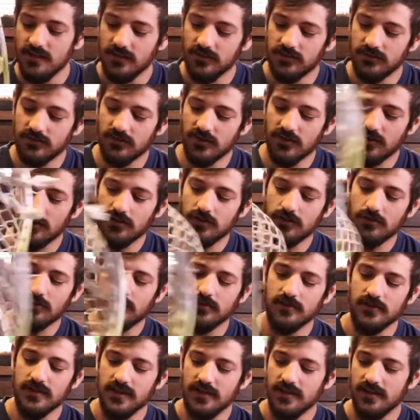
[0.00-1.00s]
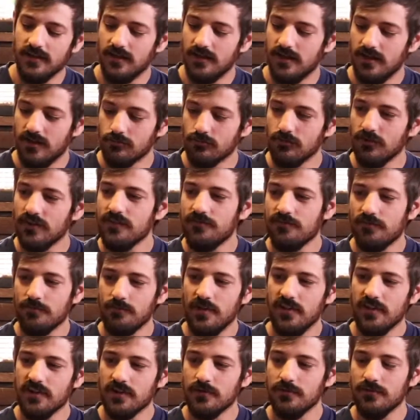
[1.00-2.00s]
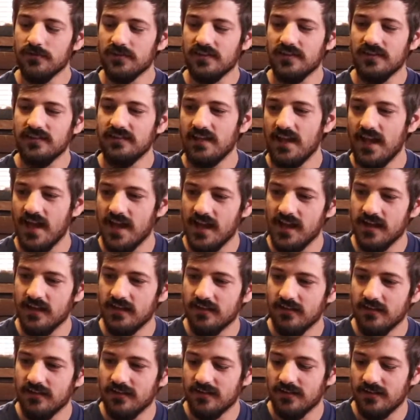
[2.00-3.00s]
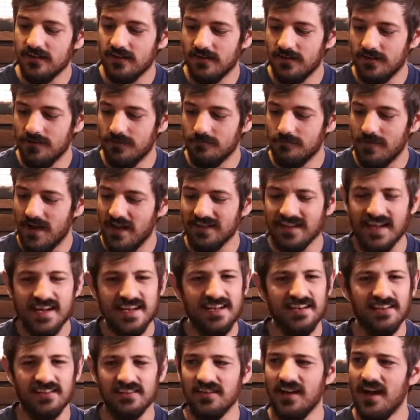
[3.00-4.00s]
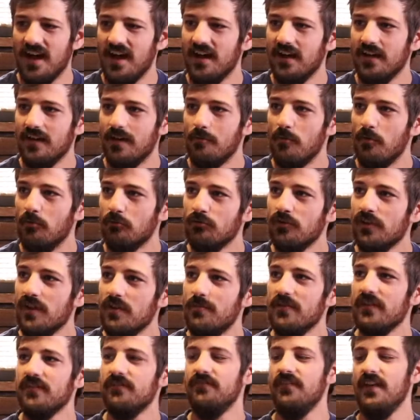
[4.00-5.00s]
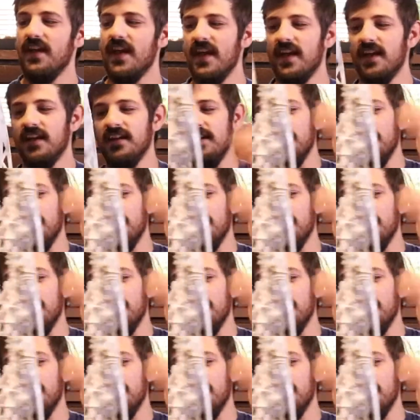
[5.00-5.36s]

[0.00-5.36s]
So really familiar with this head. I like it a lot. I'm a really big fan.